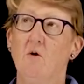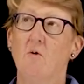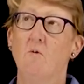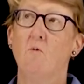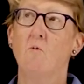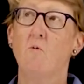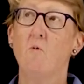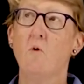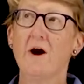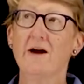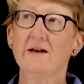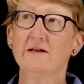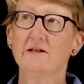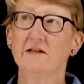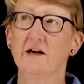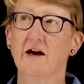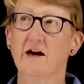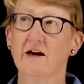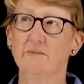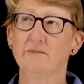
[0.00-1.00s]
what
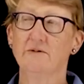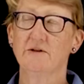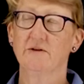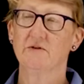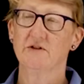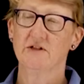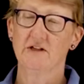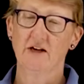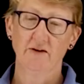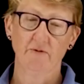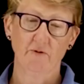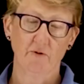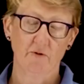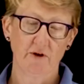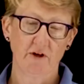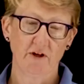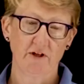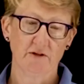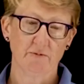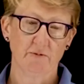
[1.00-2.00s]
types of Staph
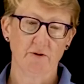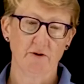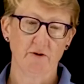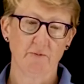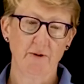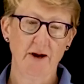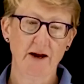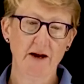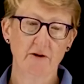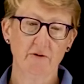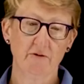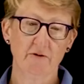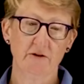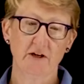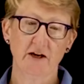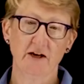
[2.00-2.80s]
aureus were around